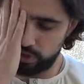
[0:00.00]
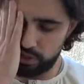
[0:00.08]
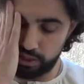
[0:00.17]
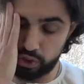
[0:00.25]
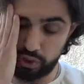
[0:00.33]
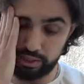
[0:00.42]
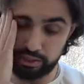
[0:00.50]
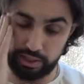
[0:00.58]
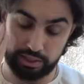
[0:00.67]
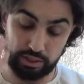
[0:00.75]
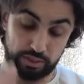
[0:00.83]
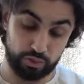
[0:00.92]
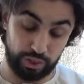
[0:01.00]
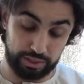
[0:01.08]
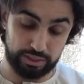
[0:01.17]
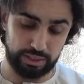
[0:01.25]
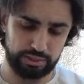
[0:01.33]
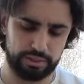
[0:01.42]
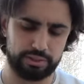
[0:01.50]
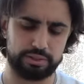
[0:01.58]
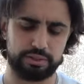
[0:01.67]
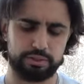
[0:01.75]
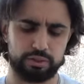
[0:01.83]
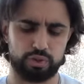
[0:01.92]
and I translate, translate
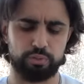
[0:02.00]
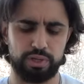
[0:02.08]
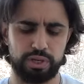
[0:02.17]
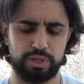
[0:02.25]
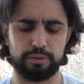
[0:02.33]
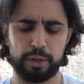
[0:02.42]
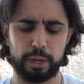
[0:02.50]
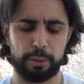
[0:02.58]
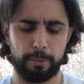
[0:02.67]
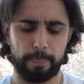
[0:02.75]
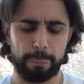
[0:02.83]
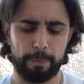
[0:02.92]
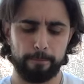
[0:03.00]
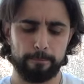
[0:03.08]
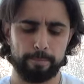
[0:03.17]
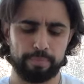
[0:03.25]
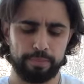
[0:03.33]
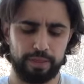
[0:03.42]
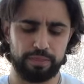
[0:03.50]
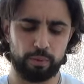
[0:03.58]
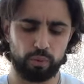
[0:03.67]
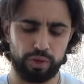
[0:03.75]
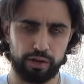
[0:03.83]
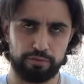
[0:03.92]
this to mean that they
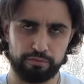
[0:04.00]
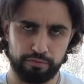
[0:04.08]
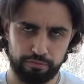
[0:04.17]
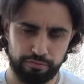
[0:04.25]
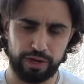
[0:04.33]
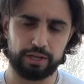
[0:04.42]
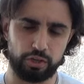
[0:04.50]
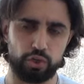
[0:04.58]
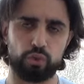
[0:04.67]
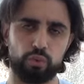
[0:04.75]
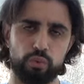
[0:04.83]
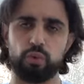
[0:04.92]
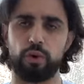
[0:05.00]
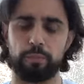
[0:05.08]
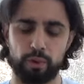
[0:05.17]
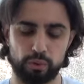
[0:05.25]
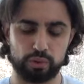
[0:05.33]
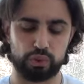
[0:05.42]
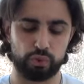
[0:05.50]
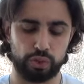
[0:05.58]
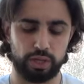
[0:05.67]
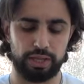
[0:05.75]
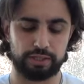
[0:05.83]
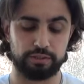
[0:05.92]
will not fight you or oppose you
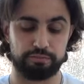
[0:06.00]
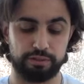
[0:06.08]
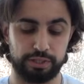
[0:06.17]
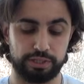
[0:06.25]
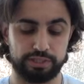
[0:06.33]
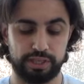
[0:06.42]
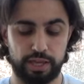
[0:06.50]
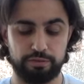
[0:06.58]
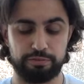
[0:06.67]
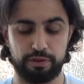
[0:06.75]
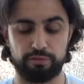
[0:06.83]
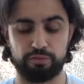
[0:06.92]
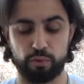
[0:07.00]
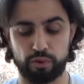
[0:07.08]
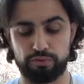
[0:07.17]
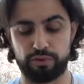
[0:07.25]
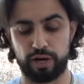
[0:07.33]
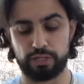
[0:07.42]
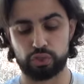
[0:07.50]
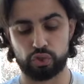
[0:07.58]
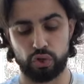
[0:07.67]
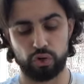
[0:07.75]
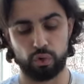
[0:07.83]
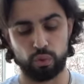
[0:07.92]
collectively, save in fortified
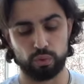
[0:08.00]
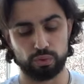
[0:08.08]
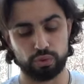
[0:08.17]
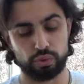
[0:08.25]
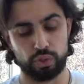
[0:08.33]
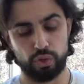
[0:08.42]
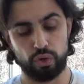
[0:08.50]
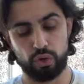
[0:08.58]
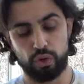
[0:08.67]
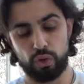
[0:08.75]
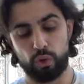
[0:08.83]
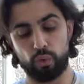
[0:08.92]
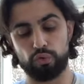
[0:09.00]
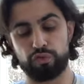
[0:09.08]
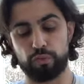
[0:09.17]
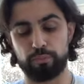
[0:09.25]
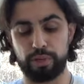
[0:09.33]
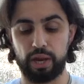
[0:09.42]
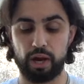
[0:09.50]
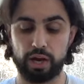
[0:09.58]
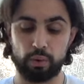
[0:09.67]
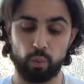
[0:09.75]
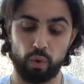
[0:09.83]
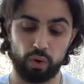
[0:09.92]
strongholds or from
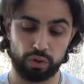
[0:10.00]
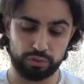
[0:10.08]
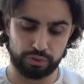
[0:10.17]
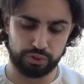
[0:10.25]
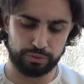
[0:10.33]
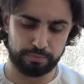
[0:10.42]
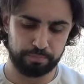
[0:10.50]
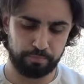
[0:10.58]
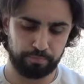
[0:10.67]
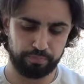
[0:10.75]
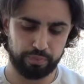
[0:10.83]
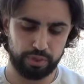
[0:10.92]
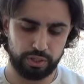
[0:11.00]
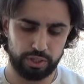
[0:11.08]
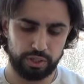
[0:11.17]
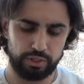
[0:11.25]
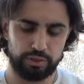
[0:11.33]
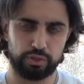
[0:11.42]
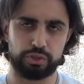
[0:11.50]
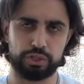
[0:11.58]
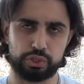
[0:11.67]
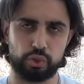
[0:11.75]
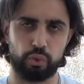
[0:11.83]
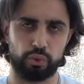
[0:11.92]
behind walls. Their
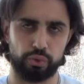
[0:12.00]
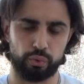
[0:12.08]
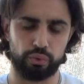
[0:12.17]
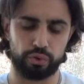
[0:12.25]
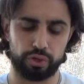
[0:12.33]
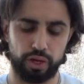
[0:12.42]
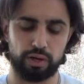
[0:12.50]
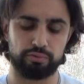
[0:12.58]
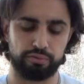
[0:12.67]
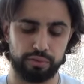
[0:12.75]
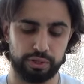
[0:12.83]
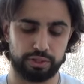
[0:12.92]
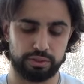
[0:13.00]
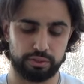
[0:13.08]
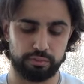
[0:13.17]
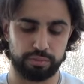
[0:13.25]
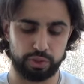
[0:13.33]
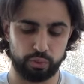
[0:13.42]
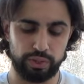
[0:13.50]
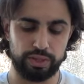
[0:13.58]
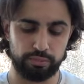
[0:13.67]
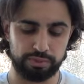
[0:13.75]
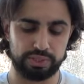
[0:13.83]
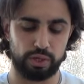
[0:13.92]
discord or their conflict between
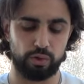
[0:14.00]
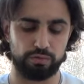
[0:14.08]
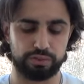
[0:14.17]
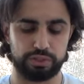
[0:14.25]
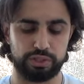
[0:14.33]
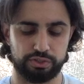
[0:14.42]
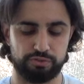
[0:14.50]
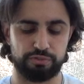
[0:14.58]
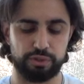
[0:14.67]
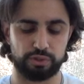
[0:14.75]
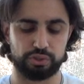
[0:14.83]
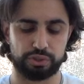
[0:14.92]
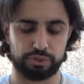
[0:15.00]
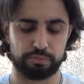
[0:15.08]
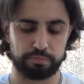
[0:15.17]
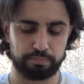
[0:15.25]
themselves is fierce.